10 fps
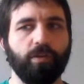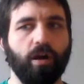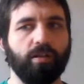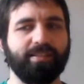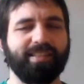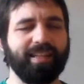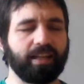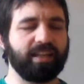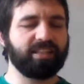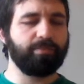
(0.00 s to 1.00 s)
got
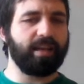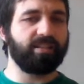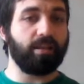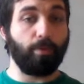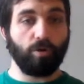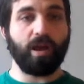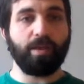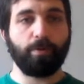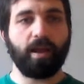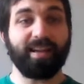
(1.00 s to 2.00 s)
Cinderclasm. It's a board wipe,
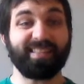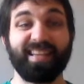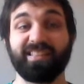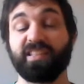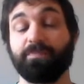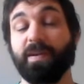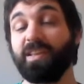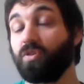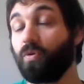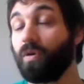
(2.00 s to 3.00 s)
and it's instant speed. You
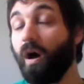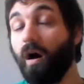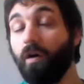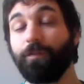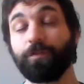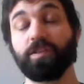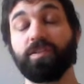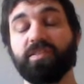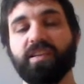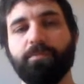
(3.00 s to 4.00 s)
don't often
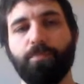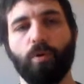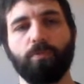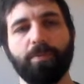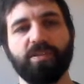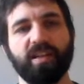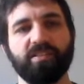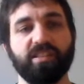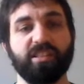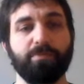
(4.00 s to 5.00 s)
see board wipes at
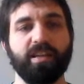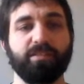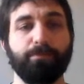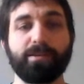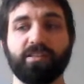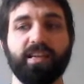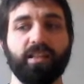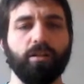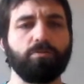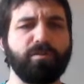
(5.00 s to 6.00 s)
instant speed, especially at the
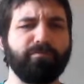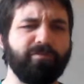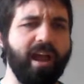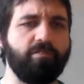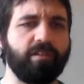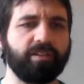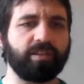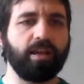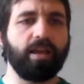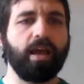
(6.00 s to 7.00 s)
lower rarities.
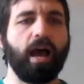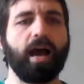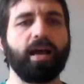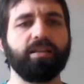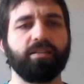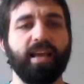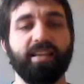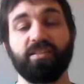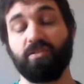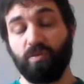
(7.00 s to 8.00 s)
And
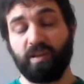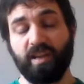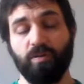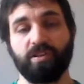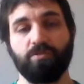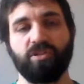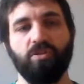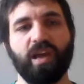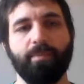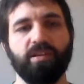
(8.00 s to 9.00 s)
yes, it can only do 2
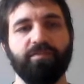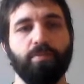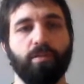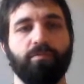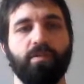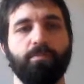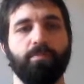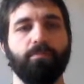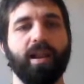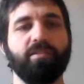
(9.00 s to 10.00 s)
damage if you put 3
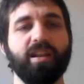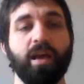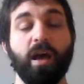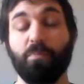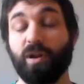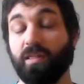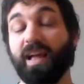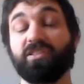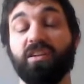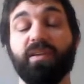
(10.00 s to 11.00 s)
mana in, but
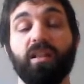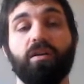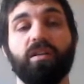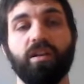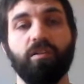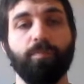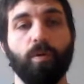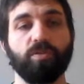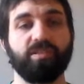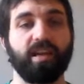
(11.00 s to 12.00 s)
that's going to be a lot in enough
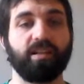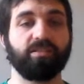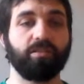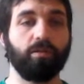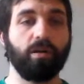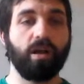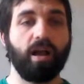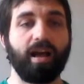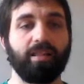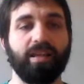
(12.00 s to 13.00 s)
board states. So
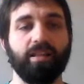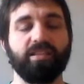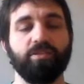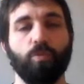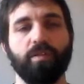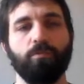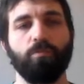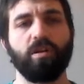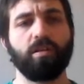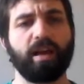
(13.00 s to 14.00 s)
I think this is one that
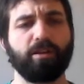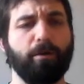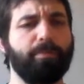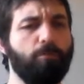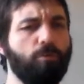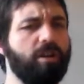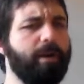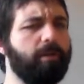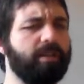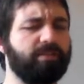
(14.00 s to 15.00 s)
I would be worried
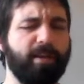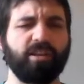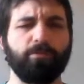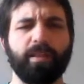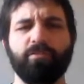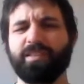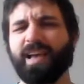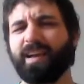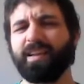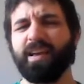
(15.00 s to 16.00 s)
about, especially when they're
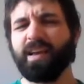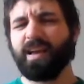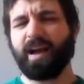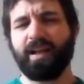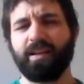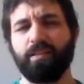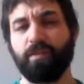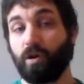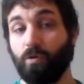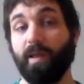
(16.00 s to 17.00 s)
attacking, and they've
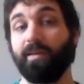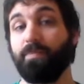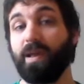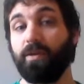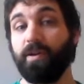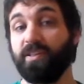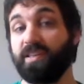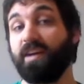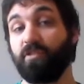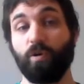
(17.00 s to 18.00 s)
got quite a lot of big creatures, and
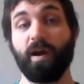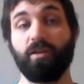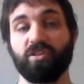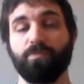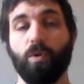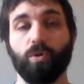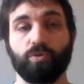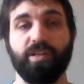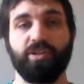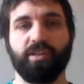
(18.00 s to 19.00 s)
I've got quite a lot of small
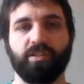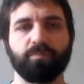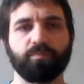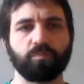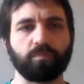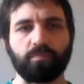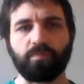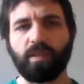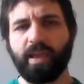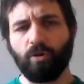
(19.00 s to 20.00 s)
creatures.
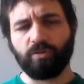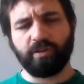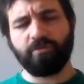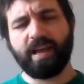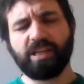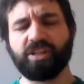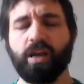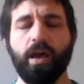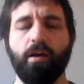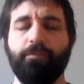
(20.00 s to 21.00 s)
Inordinate Rage,
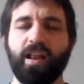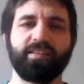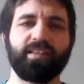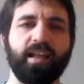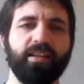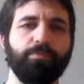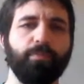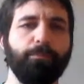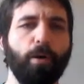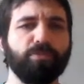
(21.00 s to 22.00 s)
fairly
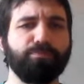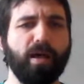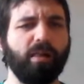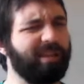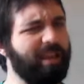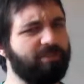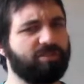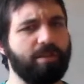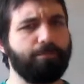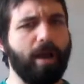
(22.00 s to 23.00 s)
standard pump spell, gives
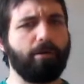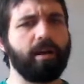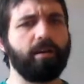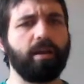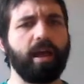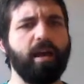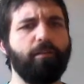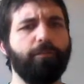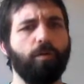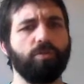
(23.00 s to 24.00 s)
3 power
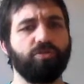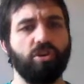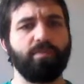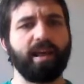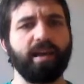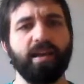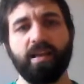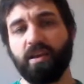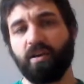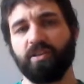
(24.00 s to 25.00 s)
for 2 mana.
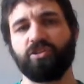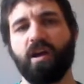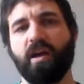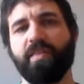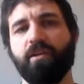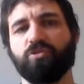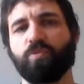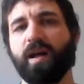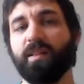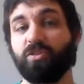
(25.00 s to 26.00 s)
You got the Scry on there as
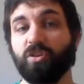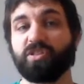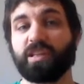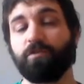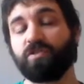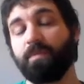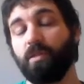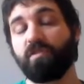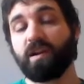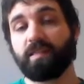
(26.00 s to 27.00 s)
well. Doesn't give trample
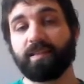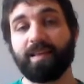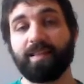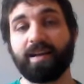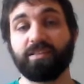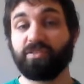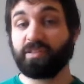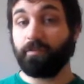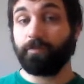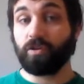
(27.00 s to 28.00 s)
or anything like that. Doesn't
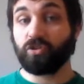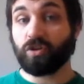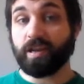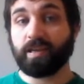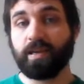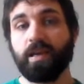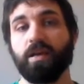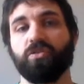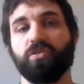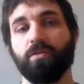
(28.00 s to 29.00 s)
give first strike.
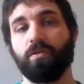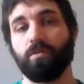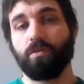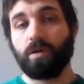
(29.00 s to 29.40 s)
So